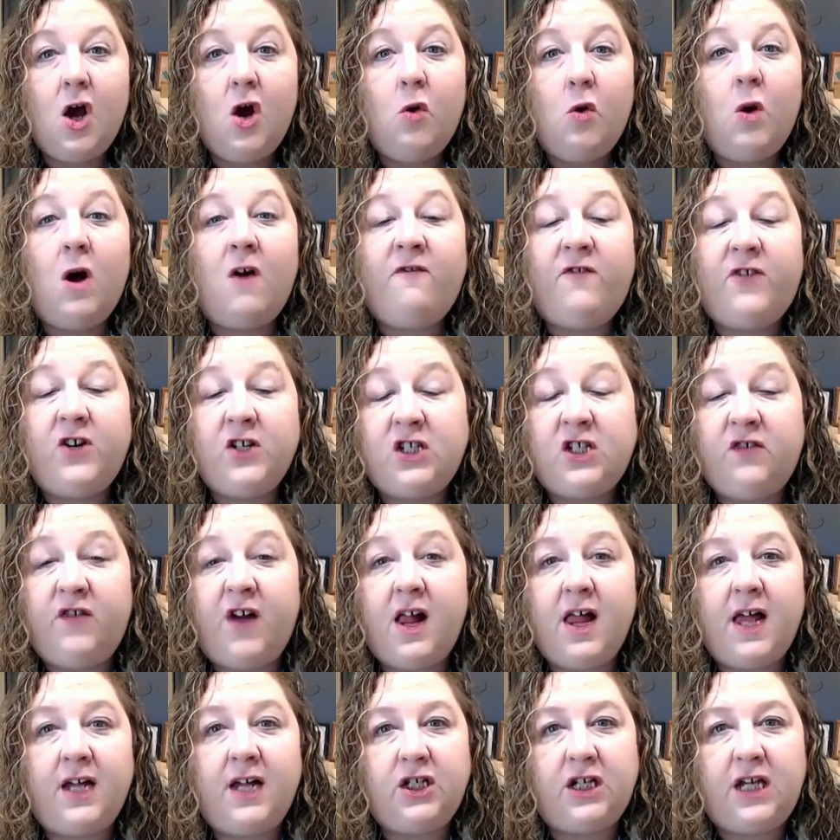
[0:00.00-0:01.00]
Well, first of
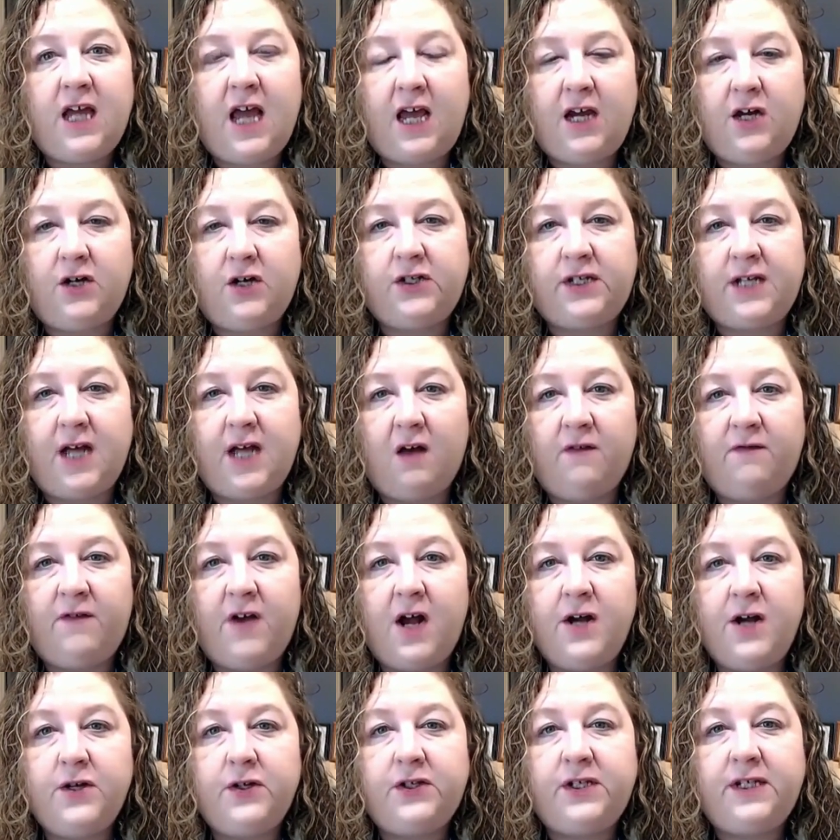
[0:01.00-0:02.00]
all, educate yourself,
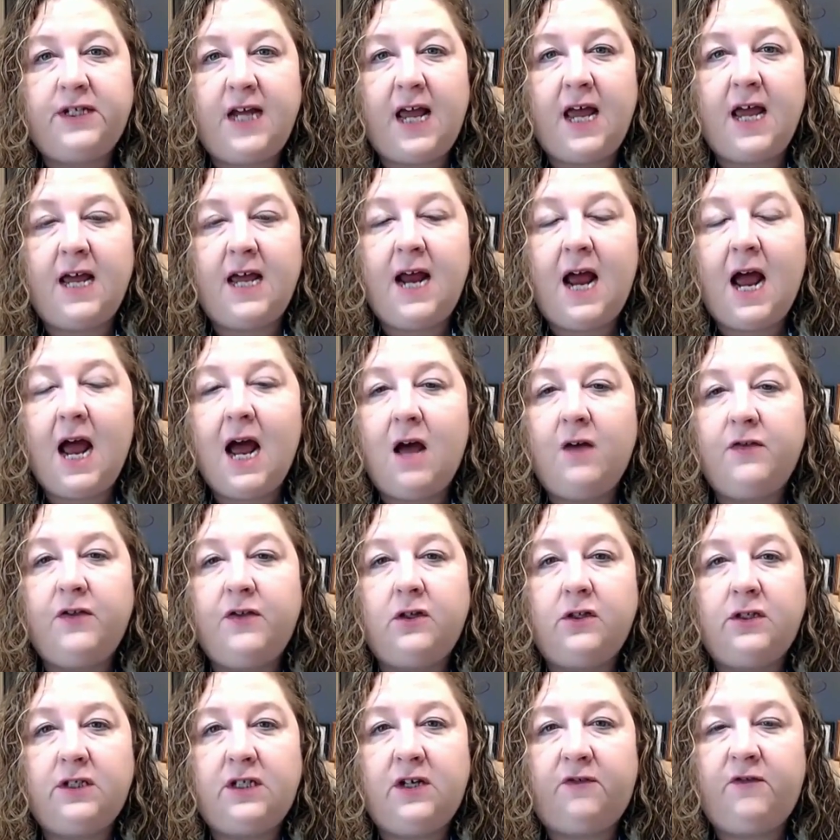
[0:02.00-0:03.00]
understand how
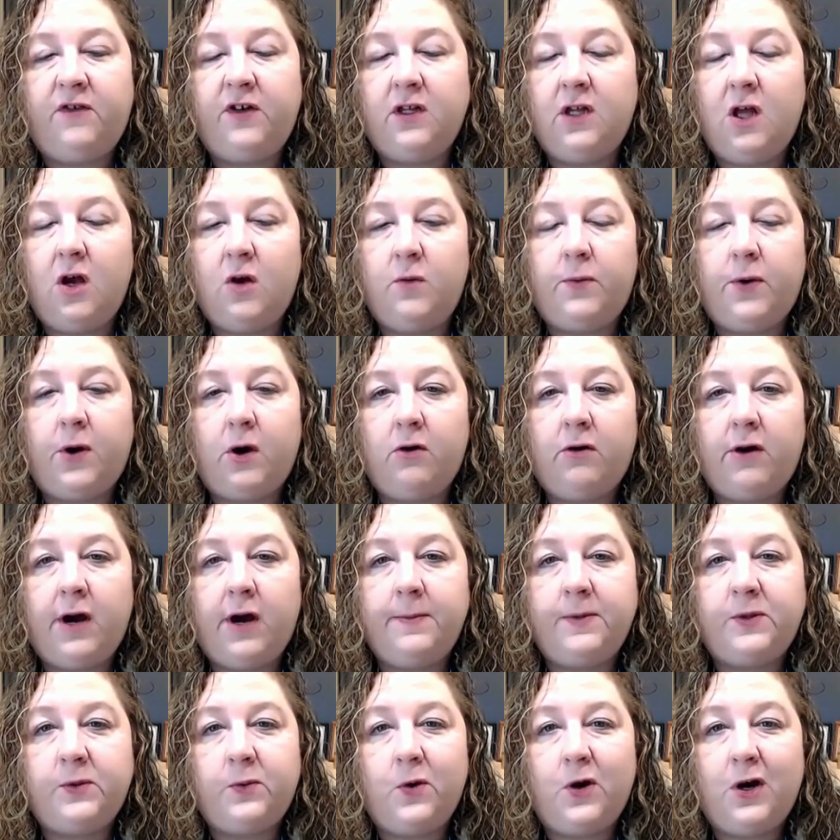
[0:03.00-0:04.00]
the different loan
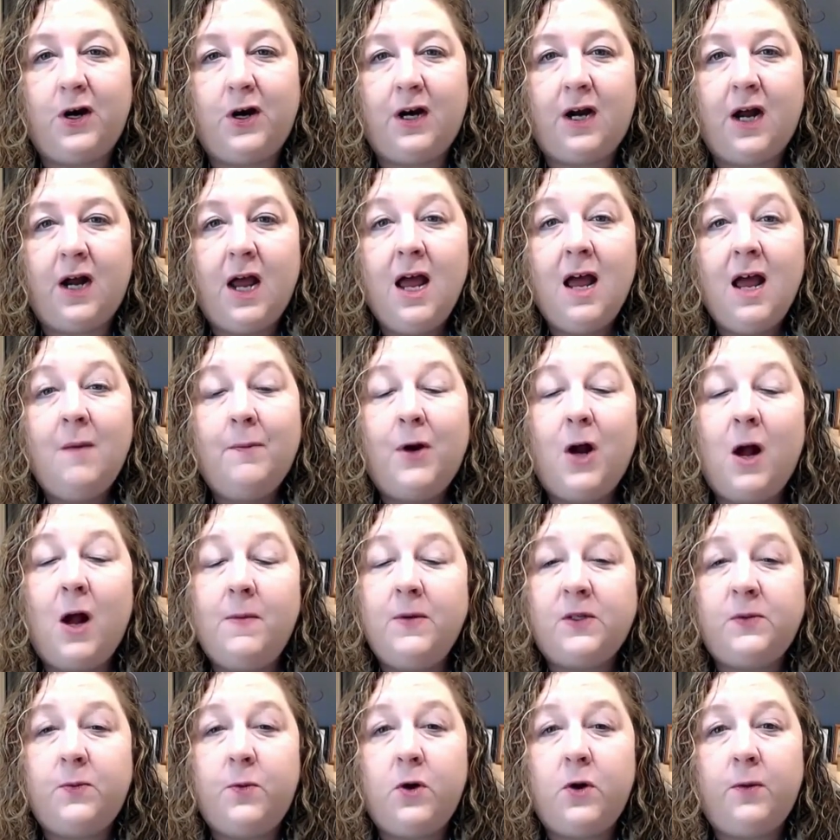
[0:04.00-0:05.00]
programs work, but
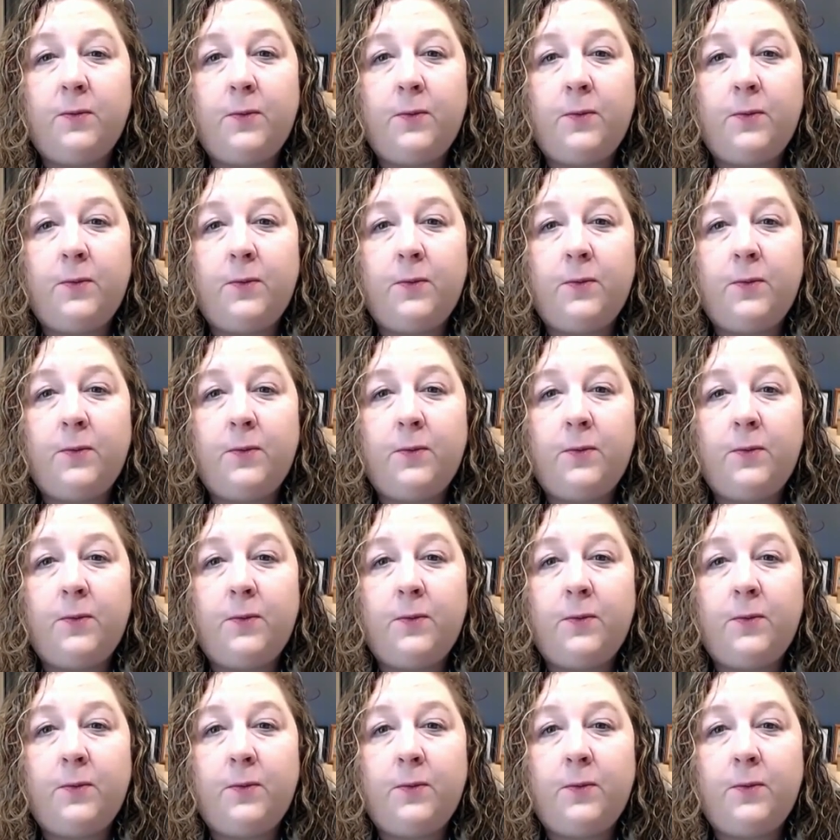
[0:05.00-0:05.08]
almost more